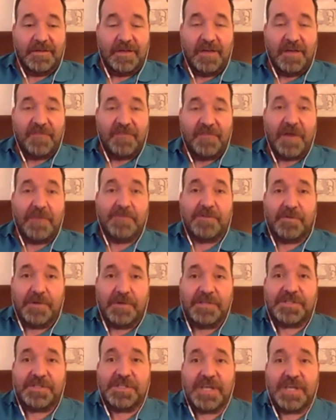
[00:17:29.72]
If I'm doing
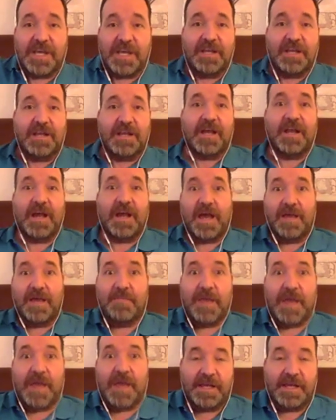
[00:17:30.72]
a scene and I
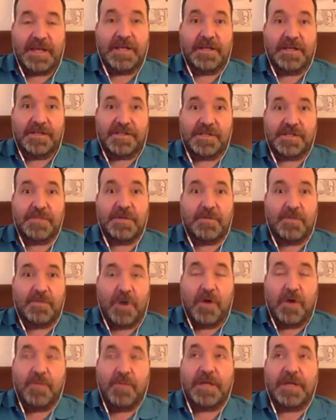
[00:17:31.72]
make it an intimate
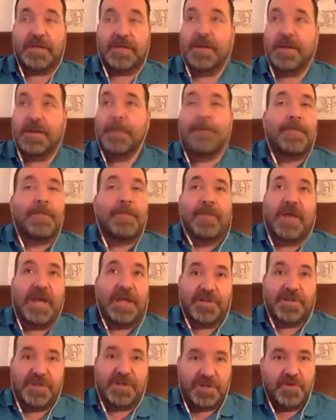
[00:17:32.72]
moment
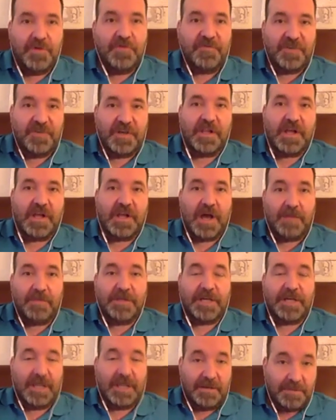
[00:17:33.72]
and you feel
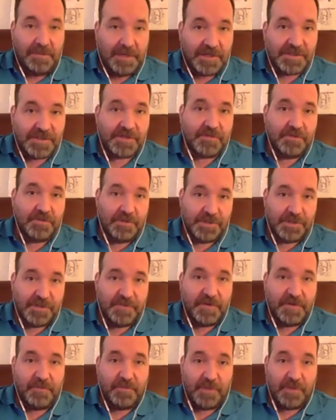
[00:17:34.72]
obligated because the rules of
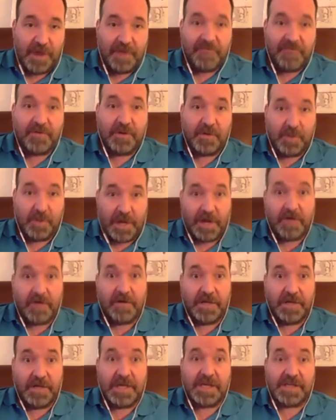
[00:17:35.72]
improv require
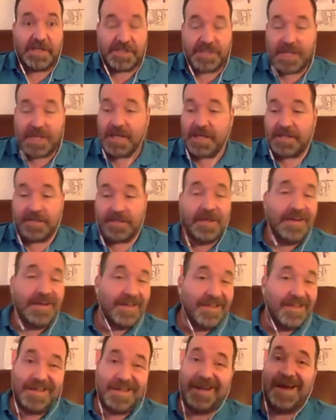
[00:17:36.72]
a yes and,
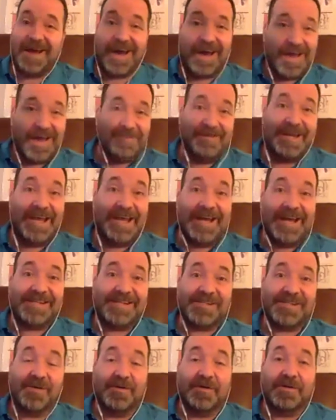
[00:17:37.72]
then I'm an
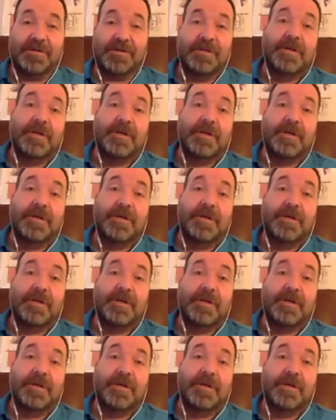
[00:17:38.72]
asshole.